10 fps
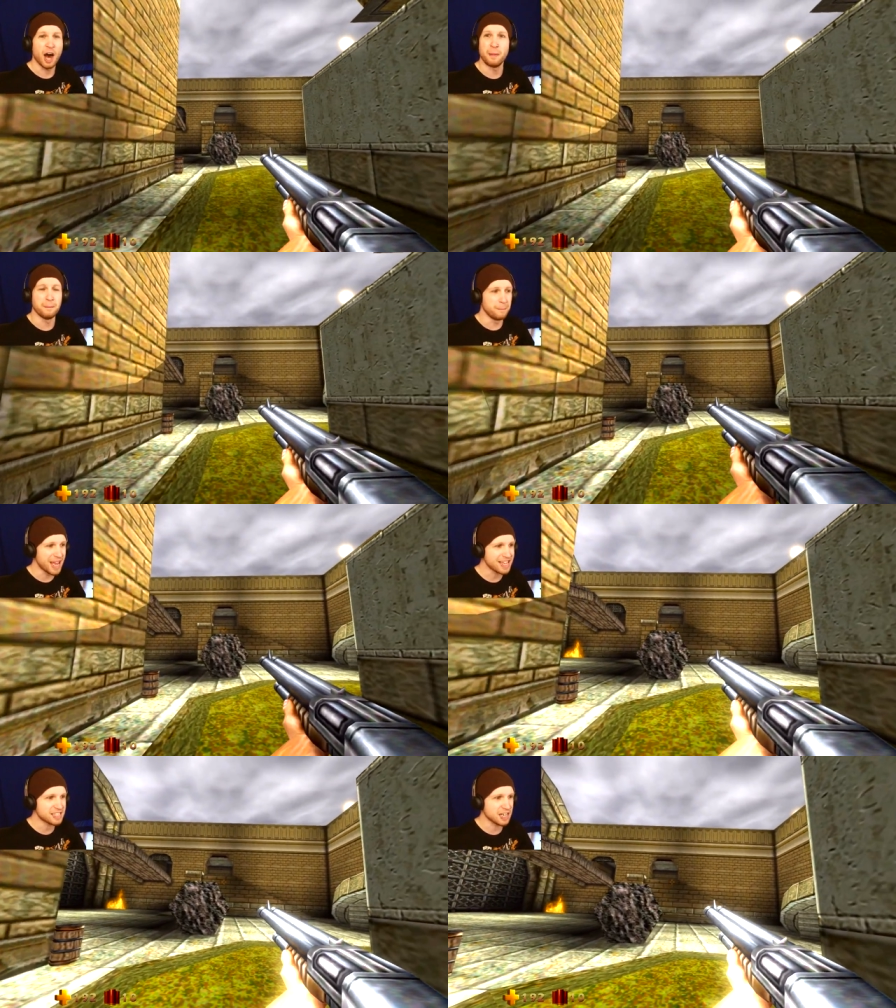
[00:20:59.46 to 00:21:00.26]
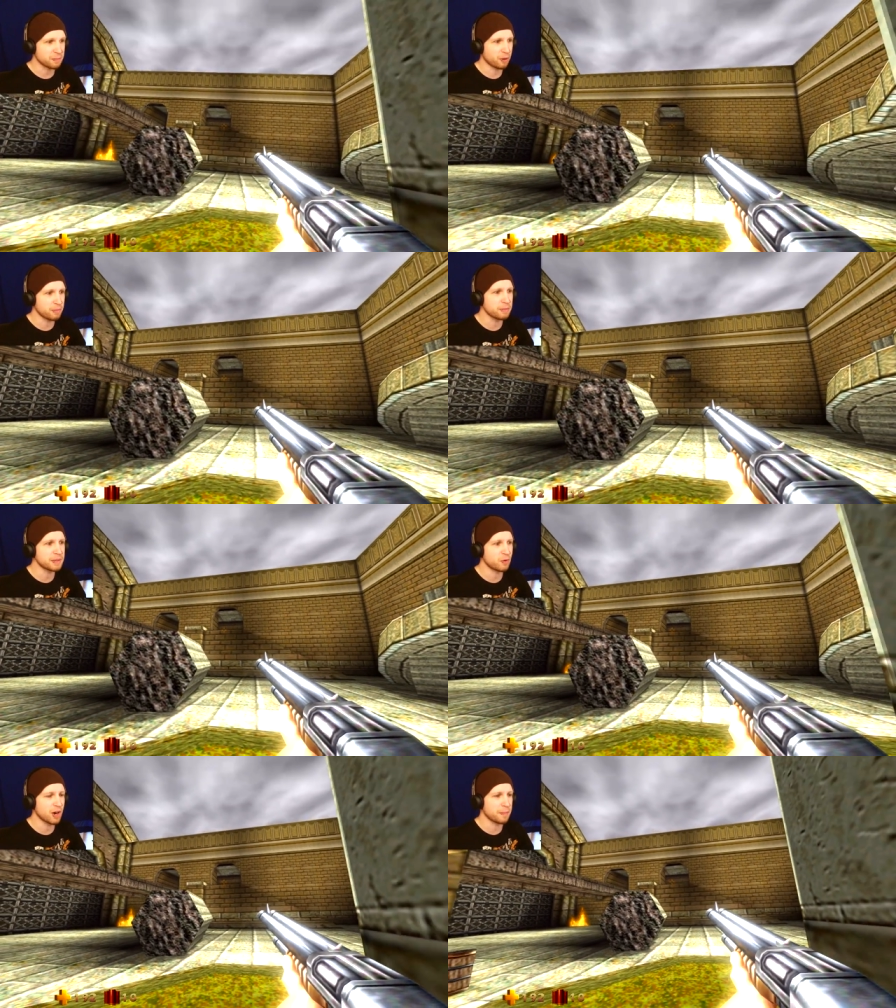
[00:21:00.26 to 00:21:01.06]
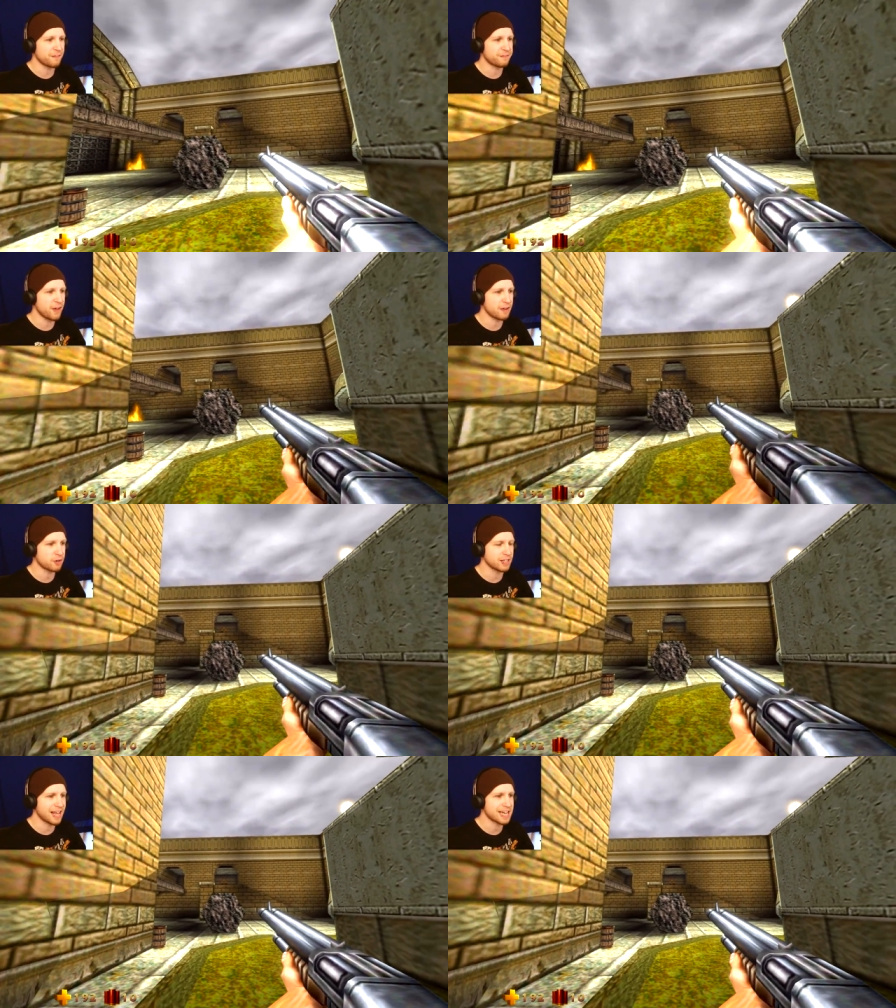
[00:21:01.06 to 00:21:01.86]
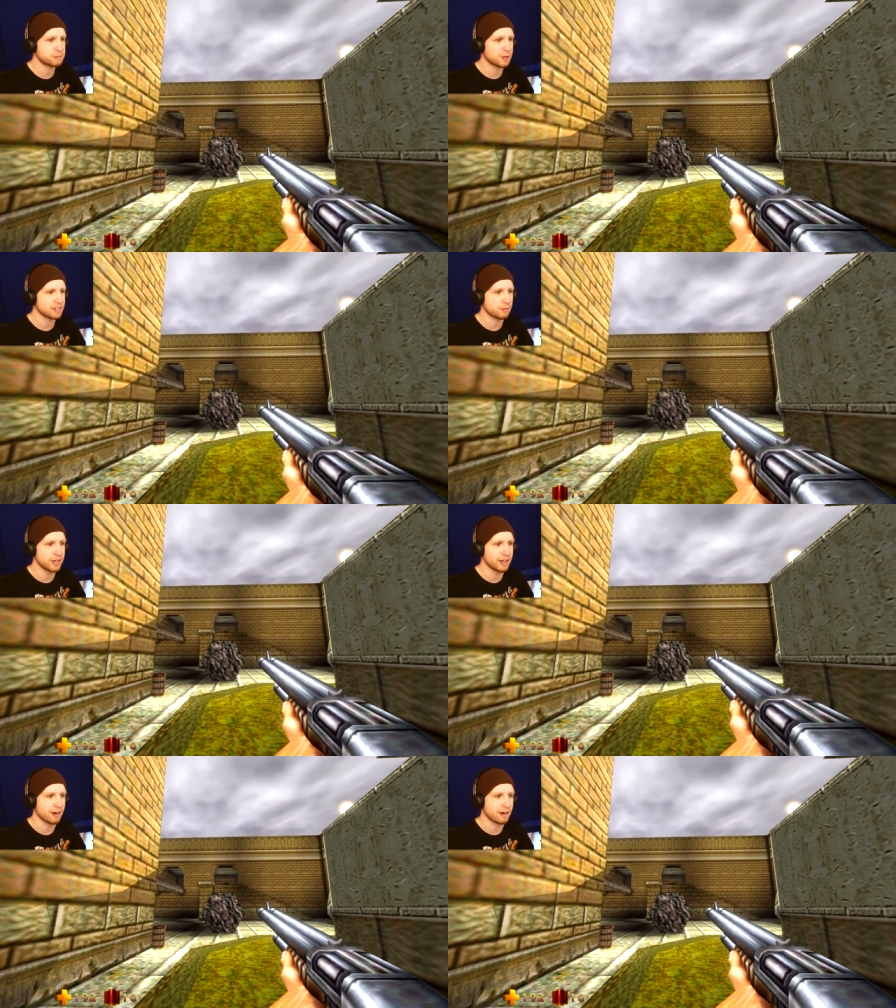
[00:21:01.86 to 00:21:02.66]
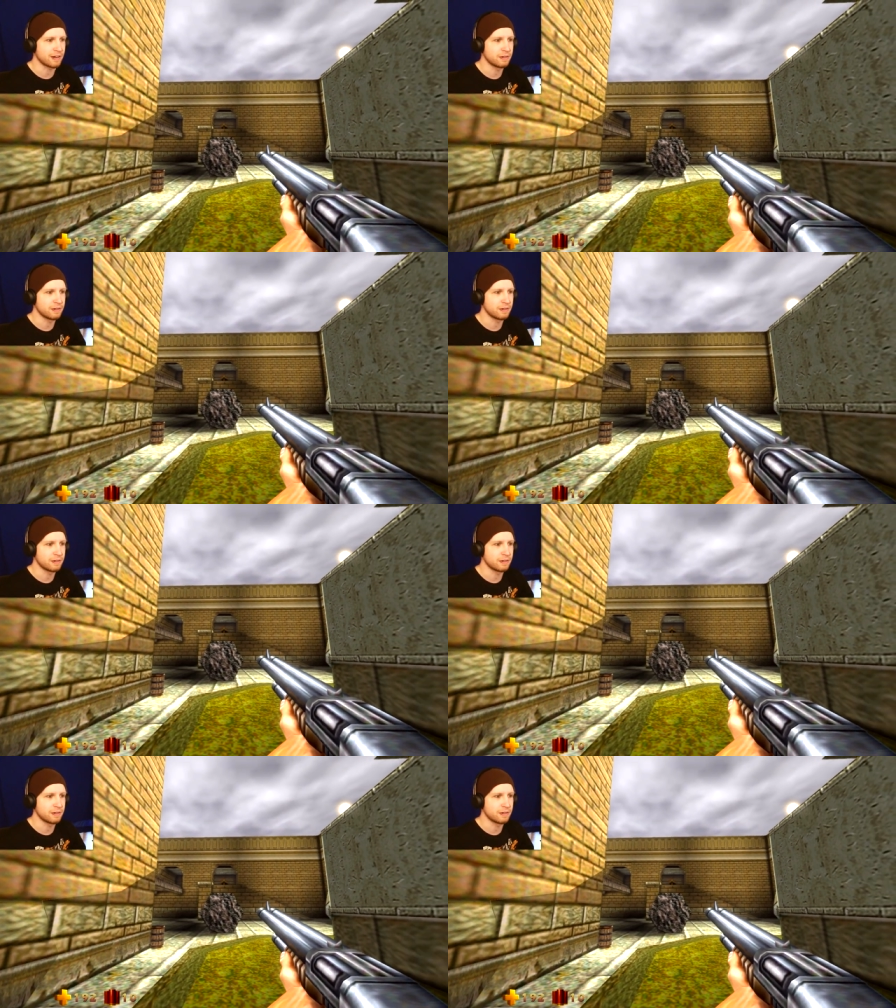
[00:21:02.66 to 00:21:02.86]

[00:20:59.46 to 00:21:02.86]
amazing. Probably one of my favorite last boss. Where you are?